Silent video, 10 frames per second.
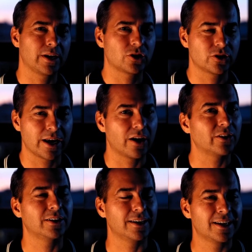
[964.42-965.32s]
Nature
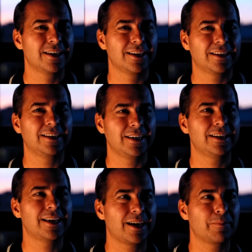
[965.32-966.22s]
down. You need you
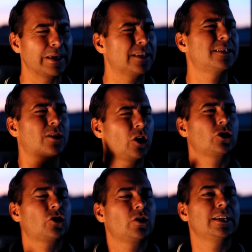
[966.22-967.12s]
need to be
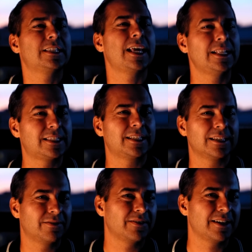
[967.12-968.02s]
culturally
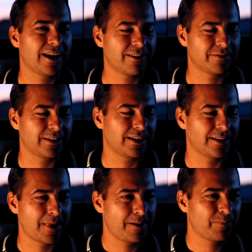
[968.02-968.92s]
sensitive and have
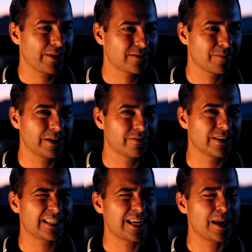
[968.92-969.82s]
uh, have somebody of
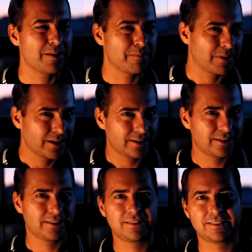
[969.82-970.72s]
the same
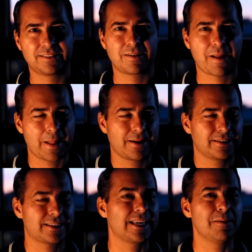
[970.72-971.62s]

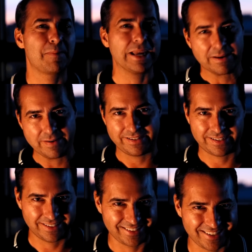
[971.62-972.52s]
skin
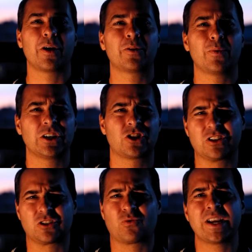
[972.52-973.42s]
pigment. Otherwise, you're
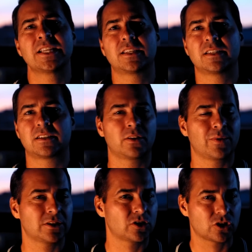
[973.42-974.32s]
just a racist.
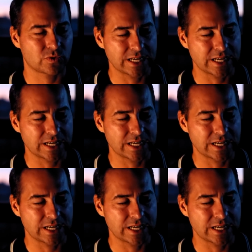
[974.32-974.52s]
Otherwise, it's just